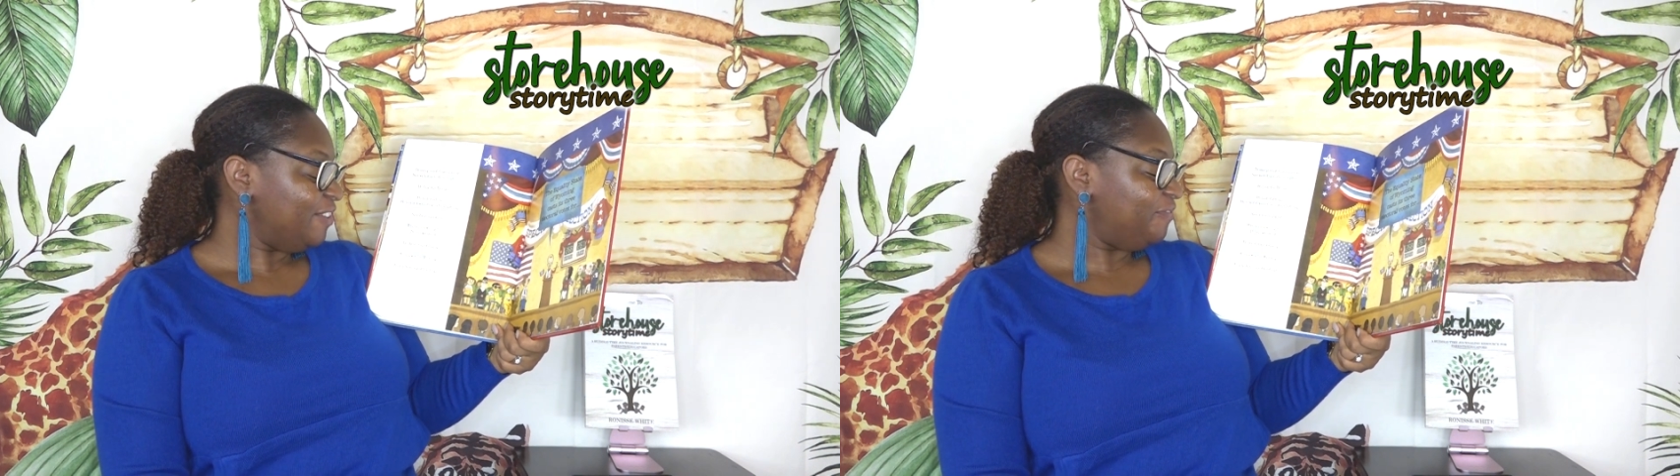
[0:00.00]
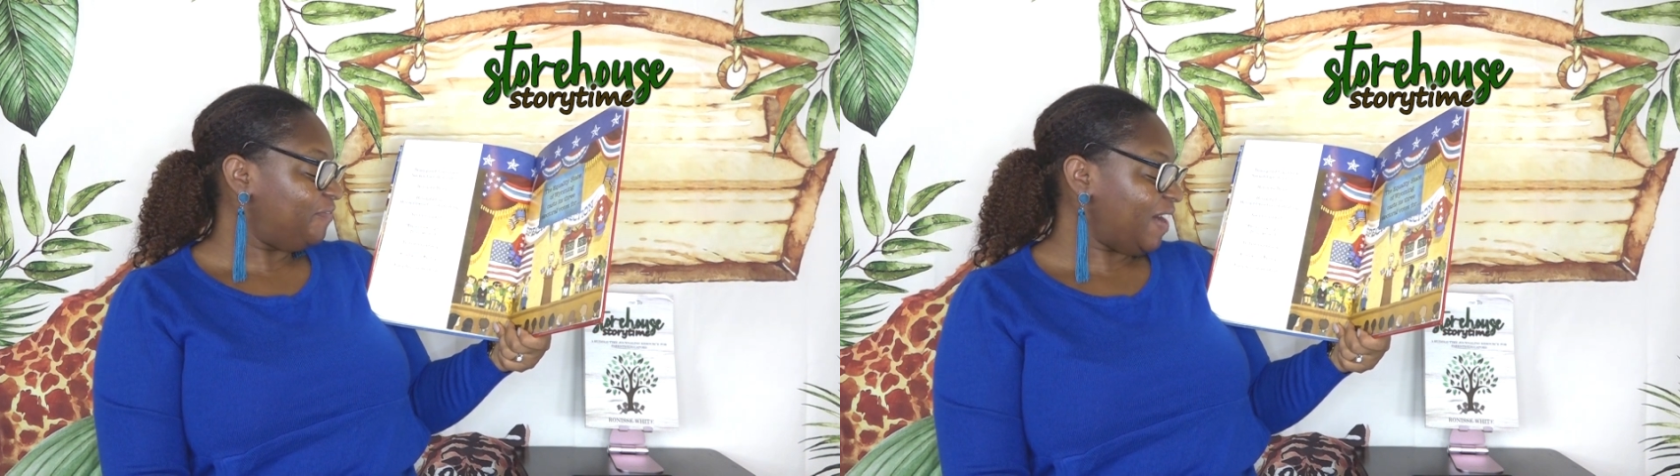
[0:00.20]

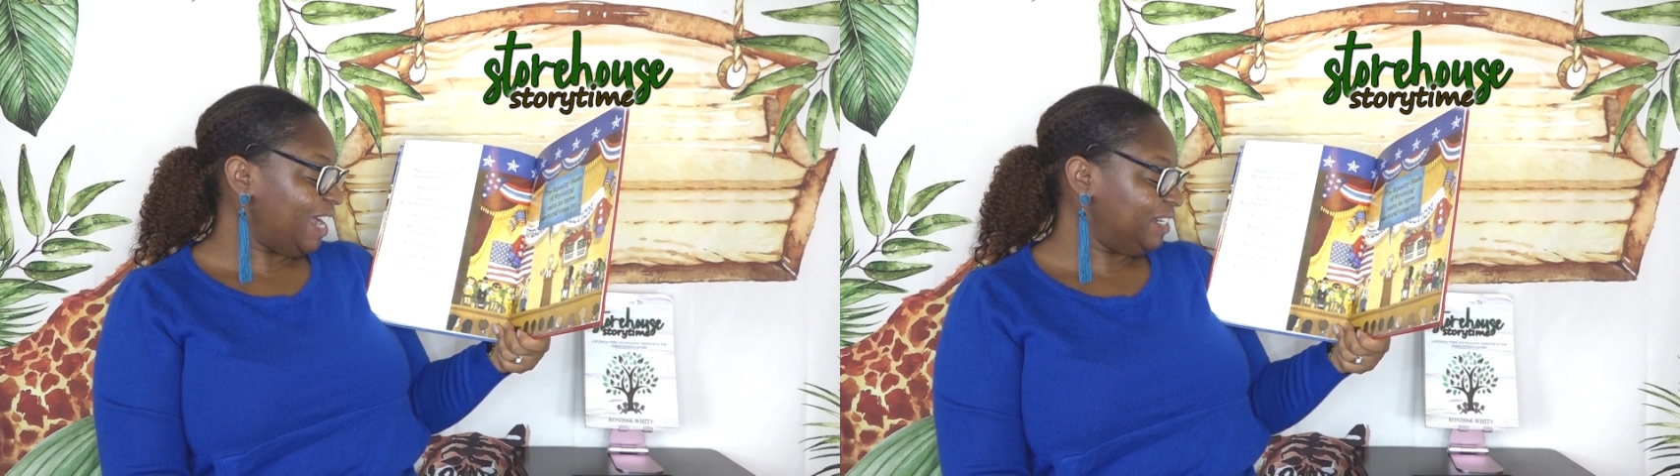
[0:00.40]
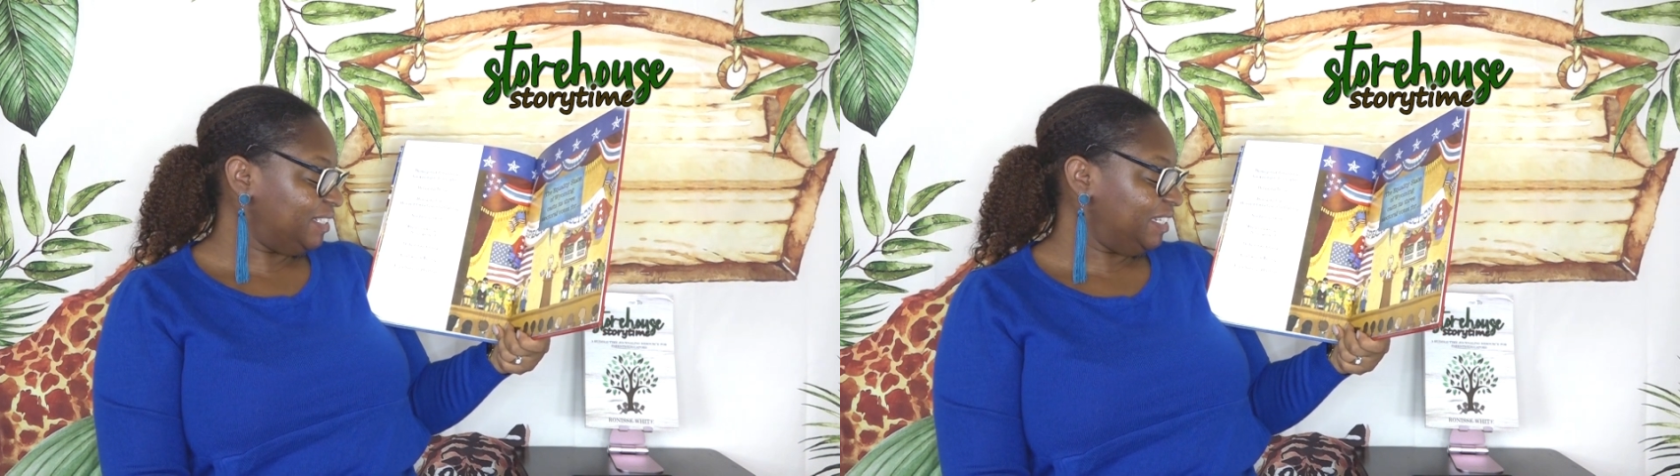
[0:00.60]

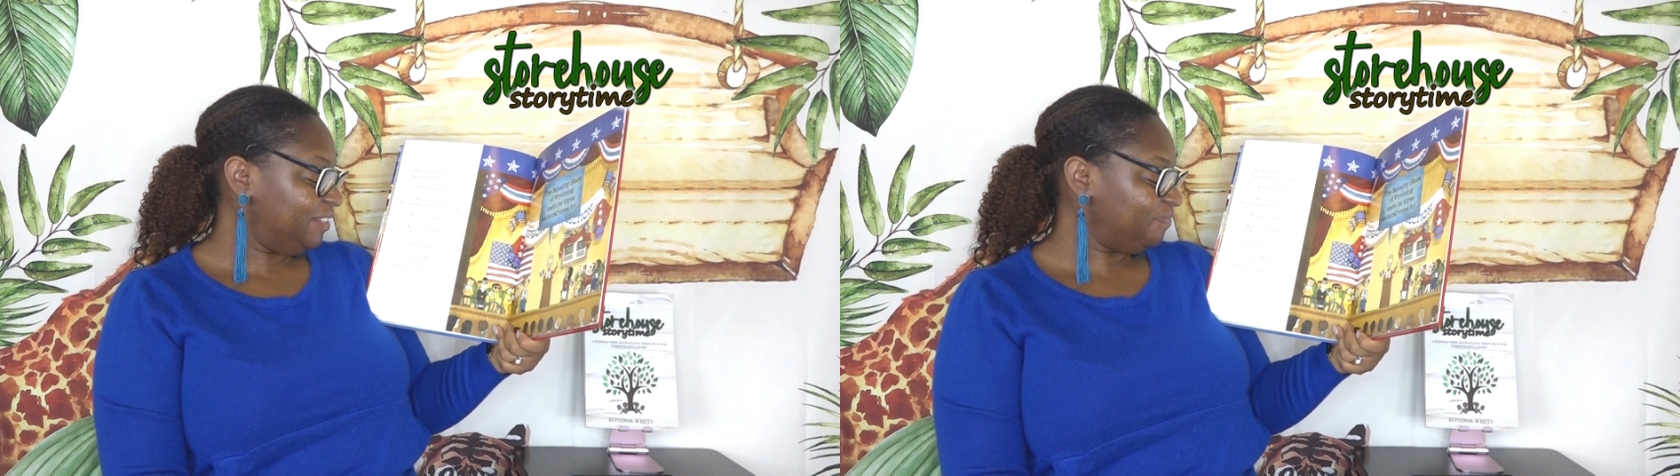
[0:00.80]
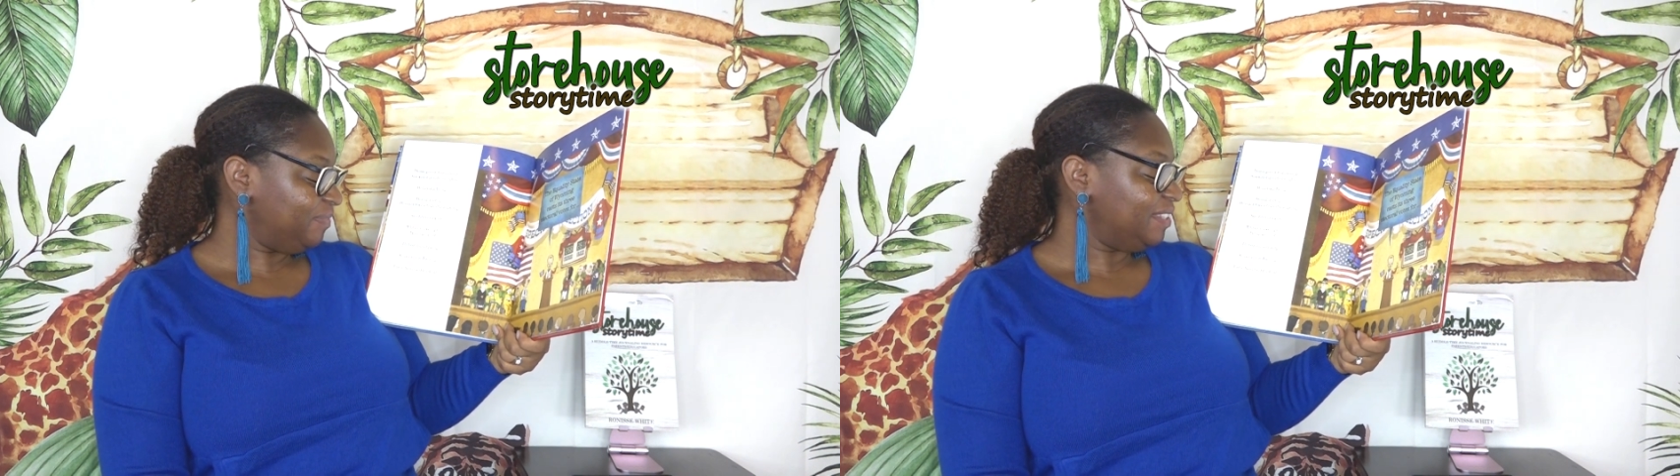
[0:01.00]

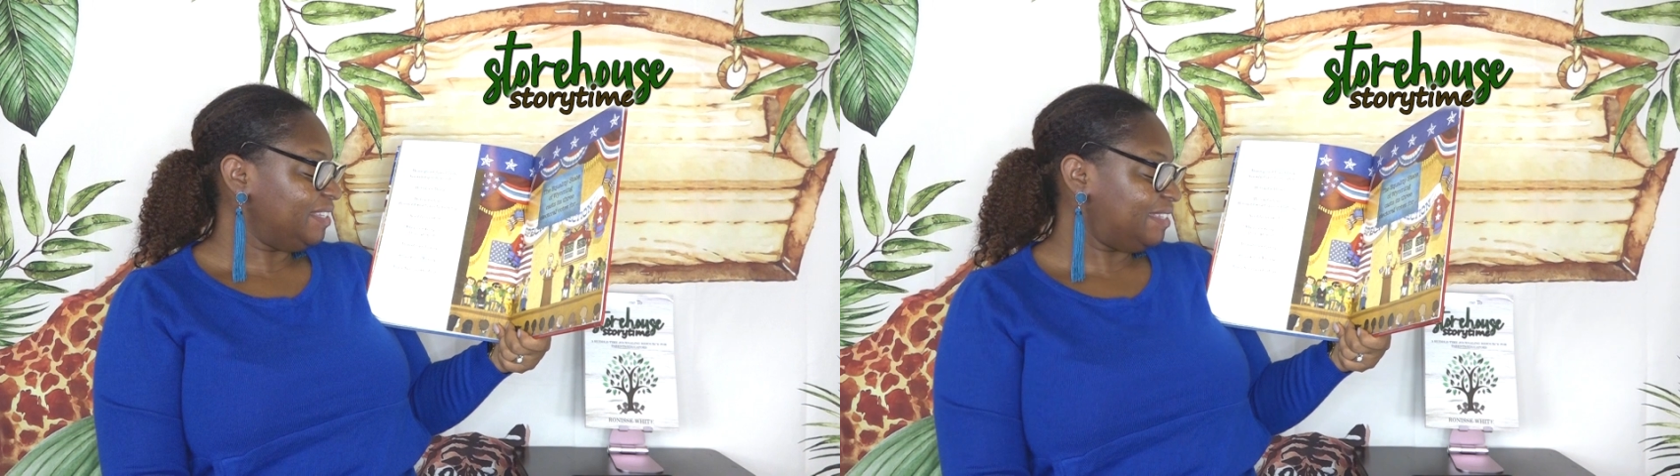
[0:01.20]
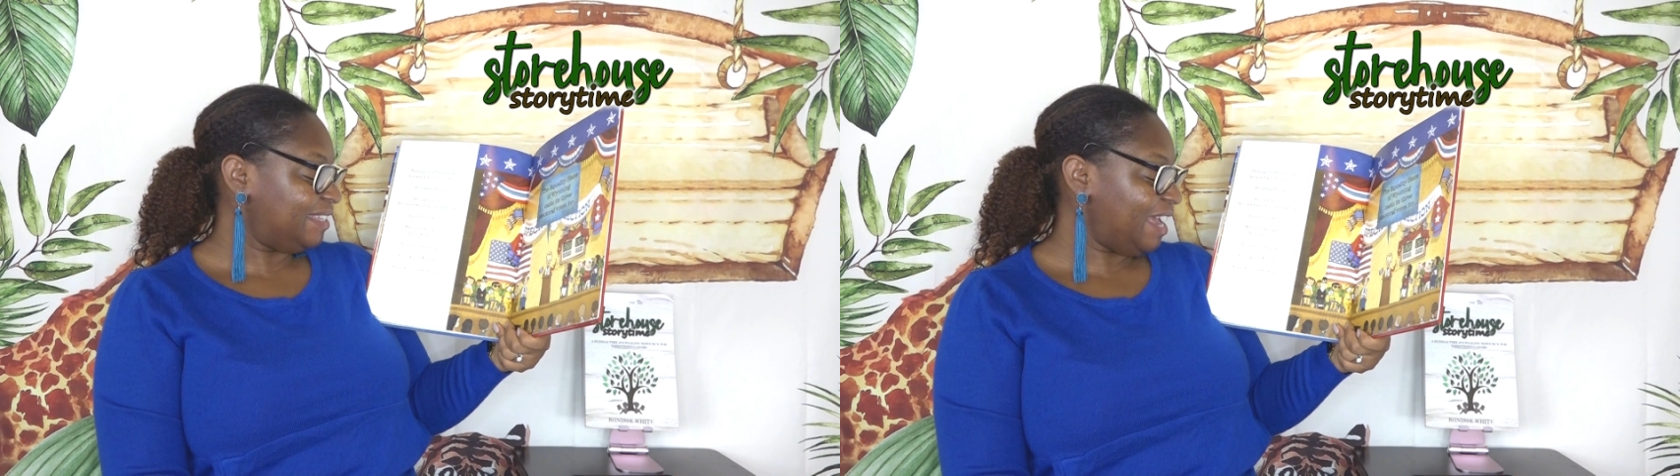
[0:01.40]
Finally,
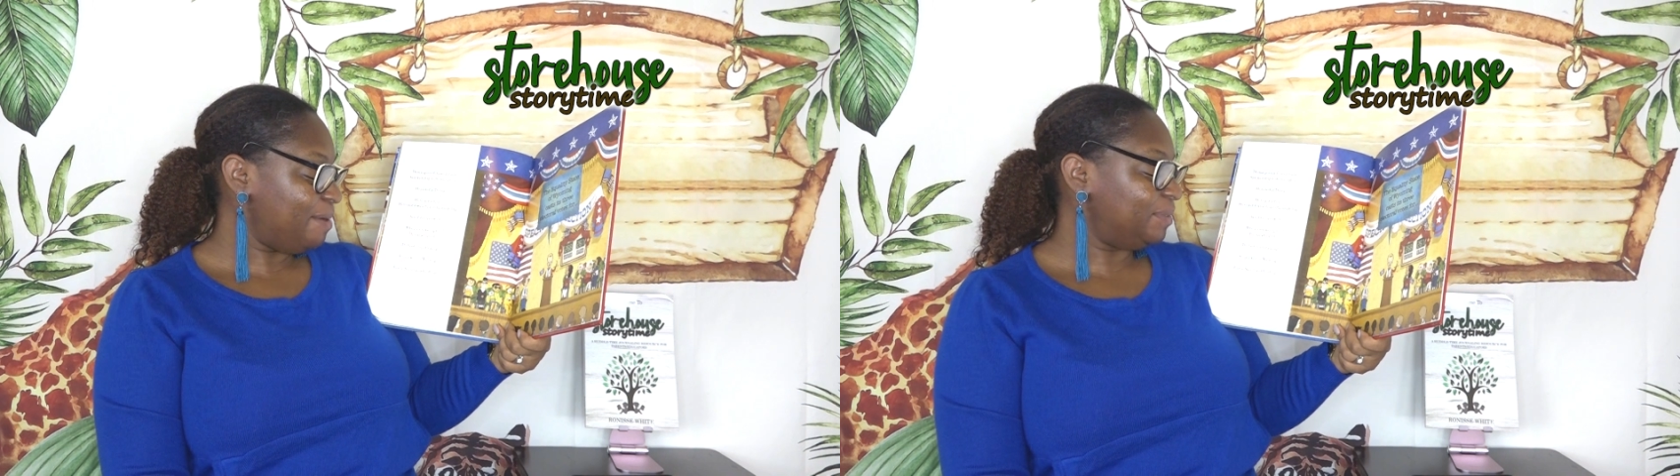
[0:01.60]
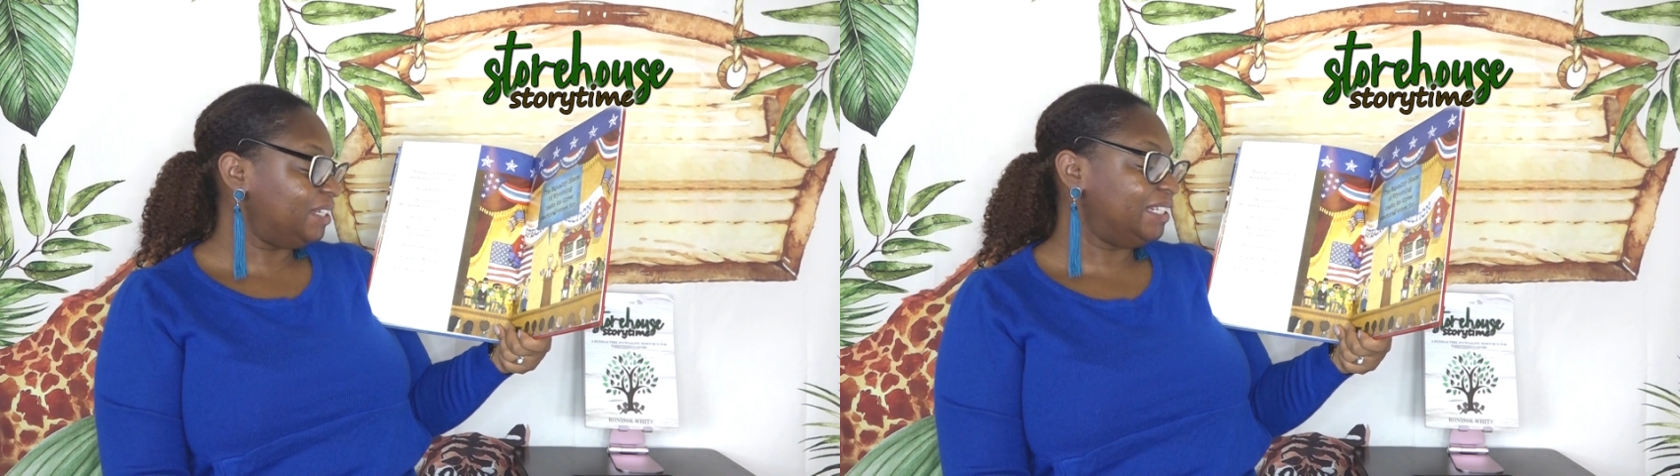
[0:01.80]
Sam